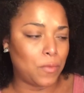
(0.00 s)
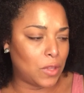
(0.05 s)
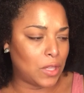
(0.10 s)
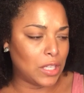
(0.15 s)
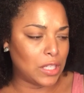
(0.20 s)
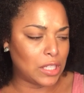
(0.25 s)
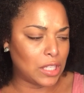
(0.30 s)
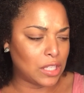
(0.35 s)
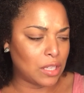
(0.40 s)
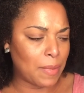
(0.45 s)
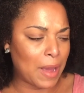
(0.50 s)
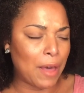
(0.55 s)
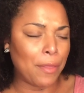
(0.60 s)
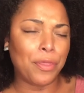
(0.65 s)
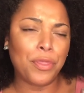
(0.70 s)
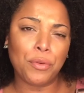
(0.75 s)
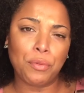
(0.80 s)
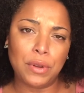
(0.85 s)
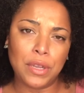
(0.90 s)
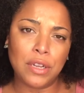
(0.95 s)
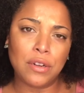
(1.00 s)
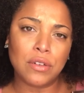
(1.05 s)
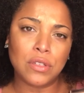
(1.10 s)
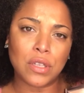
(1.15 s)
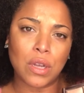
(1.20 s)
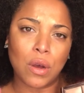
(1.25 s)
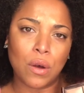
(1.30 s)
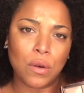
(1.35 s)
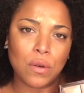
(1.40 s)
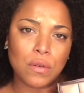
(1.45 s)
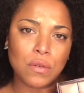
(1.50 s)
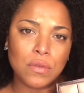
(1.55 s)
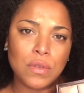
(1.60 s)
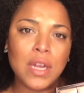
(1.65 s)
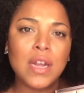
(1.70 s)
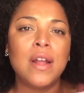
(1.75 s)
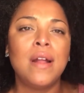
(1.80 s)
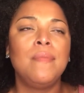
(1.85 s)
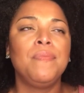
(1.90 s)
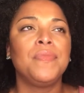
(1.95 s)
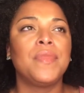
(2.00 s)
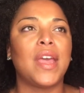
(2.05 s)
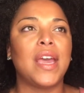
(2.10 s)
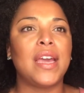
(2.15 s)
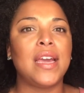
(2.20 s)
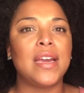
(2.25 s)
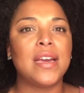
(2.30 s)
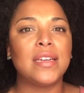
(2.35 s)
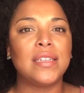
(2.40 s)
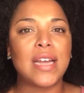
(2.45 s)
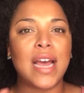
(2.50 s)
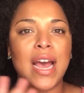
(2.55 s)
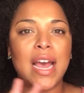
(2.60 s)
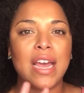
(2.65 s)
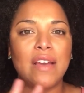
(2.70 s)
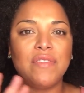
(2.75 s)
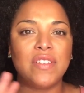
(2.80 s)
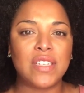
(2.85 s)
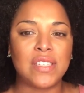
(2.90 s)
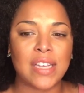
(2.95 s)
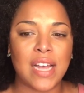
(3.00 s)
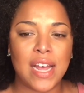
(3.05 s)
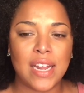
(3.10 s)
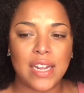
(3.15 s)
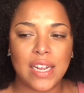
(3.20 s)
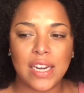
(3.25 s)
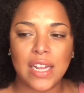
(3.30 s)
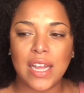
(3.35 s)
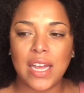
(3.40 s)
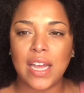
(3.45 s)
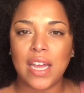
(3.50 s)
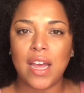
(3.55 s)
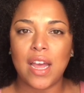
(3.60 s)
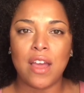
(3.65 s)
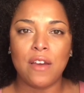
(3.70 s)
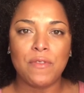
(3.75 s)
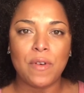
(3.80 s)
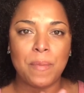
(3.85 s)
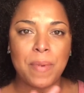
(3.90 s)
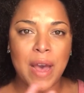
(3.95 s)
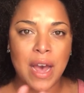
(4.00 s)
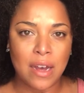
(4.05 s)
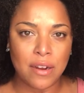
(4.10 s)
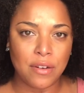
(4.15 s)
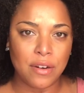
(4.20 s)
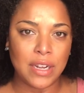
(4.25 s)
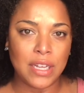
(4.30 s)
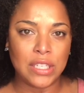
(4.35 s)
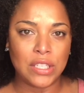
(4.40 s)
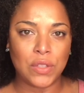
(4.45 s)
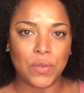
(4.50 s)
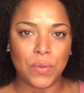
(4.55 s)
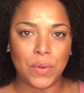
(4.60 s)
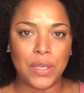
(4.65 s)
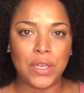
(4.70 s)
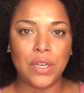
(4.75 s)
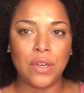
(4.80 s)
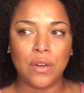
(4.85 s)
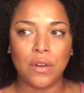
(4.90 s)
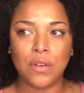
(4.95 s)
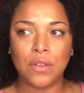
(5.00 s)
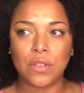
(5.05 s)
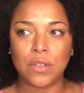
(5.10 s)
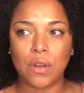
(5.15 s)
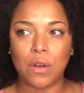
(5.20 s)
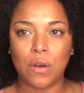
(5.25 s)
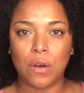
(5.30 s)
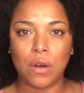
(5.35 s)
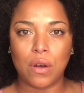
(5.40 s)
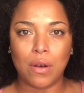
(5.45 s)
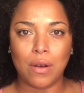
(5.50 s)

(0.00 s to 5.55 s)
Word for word: This is about three years old, and I have decided if a powder is three years